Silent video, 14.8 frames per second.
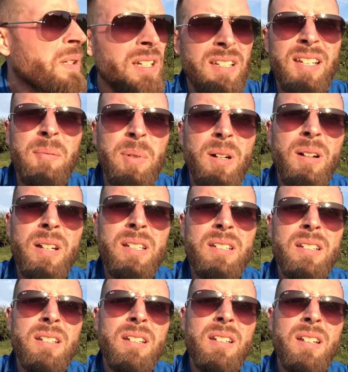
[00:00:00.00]
can get
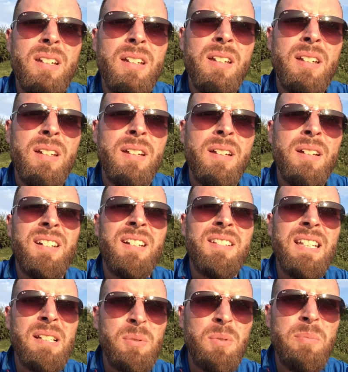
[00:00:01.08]
behind.
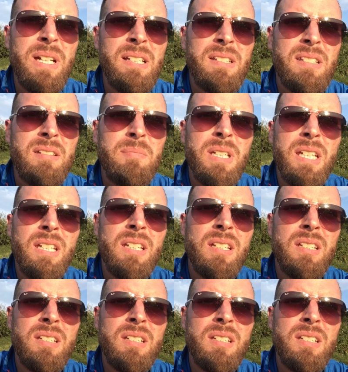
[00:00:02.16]
That's what matters to me.